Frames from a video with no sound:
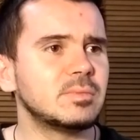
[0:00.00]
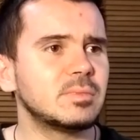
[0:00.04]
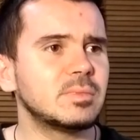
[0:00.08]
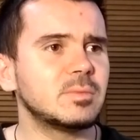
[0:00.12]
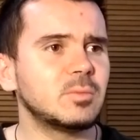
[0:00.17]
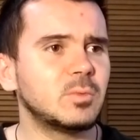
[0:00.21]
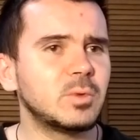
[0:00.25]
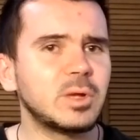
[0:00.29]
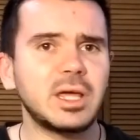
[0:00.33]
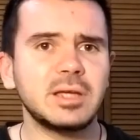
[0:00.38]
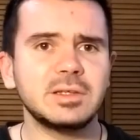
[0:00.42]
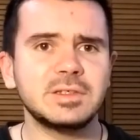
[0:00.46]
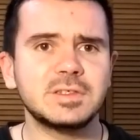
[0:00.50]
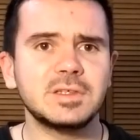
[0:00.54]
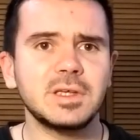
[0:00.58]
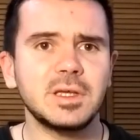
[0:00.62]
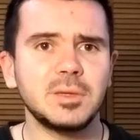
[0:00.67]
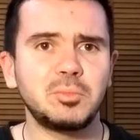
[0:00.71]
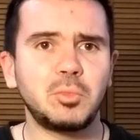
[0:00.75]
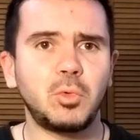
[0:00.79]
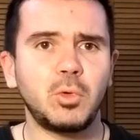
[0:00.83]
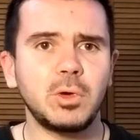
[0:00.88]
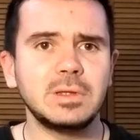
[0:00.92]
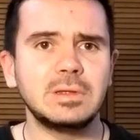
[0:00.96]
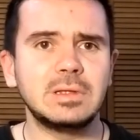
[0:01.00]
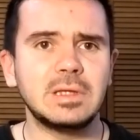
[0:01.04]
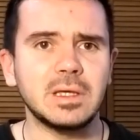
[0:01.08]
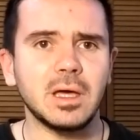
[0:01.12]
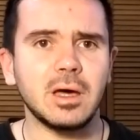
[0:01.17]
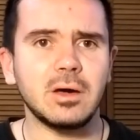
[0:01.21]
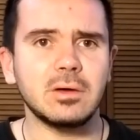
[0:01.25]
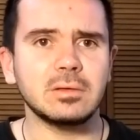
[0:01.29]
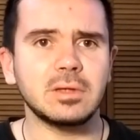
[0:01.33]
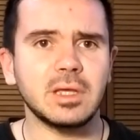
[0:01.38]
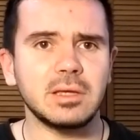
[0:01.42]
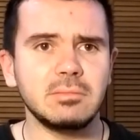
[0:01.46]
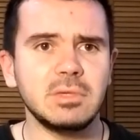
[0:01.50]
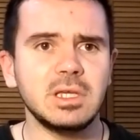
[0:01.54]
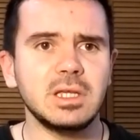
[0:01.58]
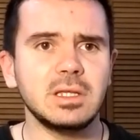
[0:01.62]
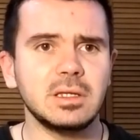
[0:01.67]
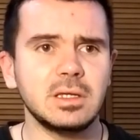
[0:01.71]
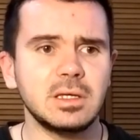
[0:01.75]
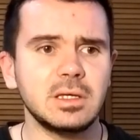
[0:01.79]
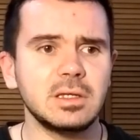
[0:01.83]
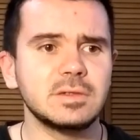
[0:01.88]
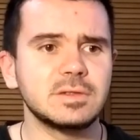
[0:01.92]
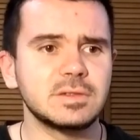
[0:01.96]
when I say pointing out, I
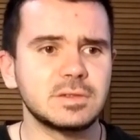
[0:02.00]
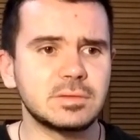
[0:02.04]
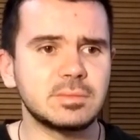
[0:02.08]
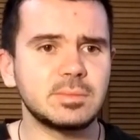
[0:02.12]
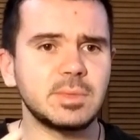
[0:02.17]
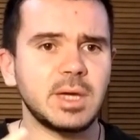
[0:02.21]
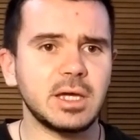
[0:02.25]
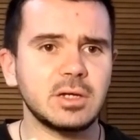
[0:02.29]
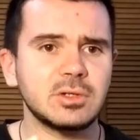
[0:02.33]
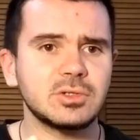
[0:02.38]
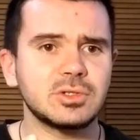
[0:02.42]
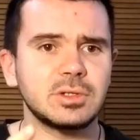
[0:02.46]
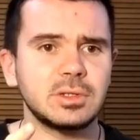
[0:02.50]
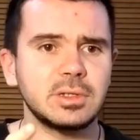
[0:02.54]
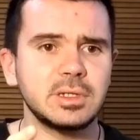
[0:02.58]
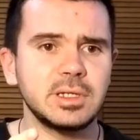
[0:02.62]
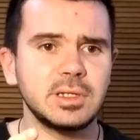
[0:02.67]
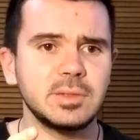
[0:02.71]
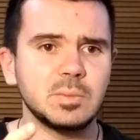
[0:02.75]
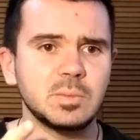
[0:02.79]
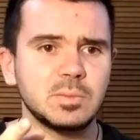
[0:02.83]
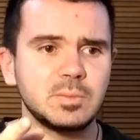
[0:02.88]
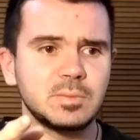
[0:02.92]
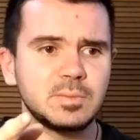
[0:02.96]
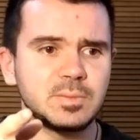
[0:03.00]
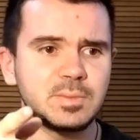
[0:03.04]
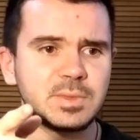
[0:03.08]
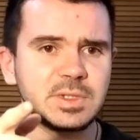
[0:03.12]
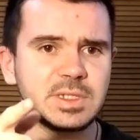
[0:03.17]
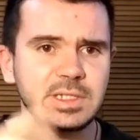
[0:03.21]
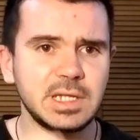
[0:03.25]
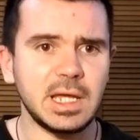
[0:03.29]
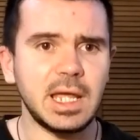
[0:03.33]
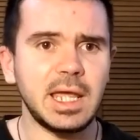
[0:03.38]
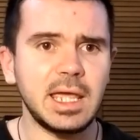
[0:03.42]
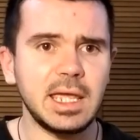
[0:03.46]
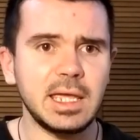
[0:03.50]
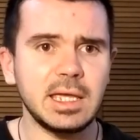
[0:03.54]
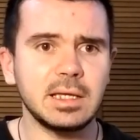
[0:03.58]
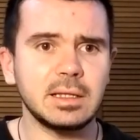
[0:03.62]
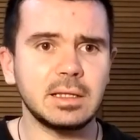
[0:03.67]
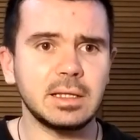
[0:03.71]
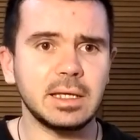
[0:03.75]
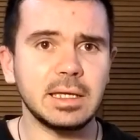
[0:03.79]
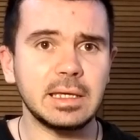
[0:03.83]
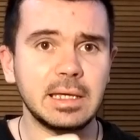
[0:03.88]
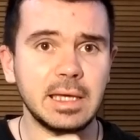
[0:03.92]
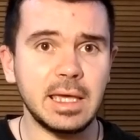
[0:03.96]
mean he's actually saying
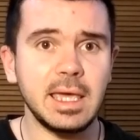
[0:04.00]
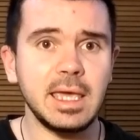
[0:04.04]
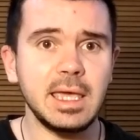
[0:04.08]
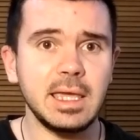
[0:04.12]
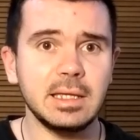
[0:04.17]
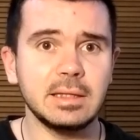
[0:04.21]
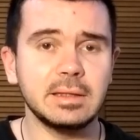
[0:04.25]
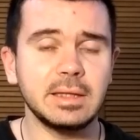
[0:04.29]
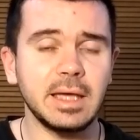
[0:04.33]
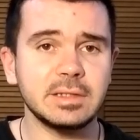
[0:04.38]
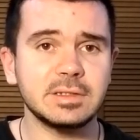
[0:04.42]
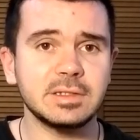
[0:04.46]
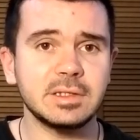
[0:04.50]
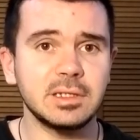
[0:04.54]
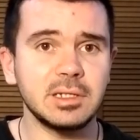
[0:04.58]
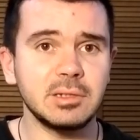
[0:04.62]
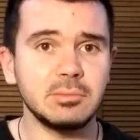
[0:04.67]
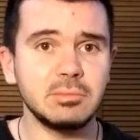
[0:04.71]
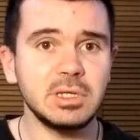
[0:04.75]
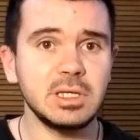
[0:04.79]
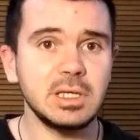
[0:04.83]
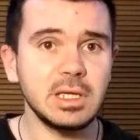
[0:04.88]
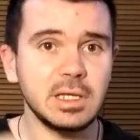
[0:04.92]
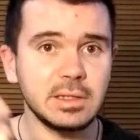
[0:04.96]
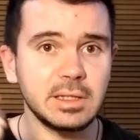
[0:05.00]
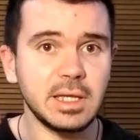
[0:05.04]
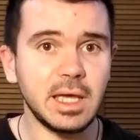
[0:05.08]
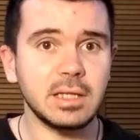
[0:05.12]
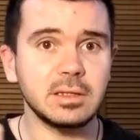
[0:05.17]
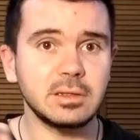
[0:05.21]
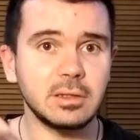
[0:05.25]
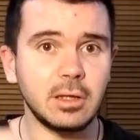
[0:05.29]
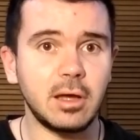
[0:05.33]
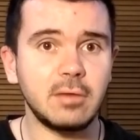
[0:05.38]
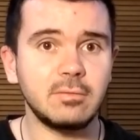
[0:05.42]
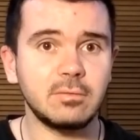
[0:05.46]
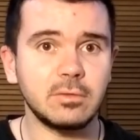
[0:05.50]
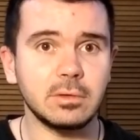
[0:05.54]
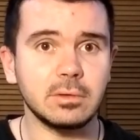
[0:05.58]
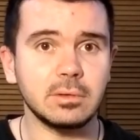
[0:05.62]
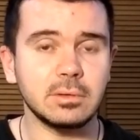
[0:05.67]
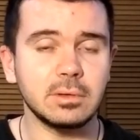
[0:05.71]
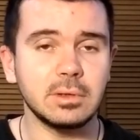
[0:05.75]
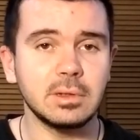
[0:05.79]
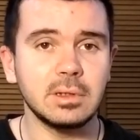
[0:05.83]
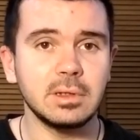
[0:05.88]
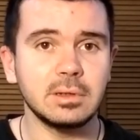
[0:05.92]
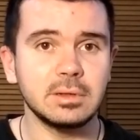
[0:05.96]
like, hey, that's going to be in that
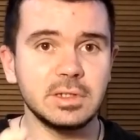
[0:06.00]
novel.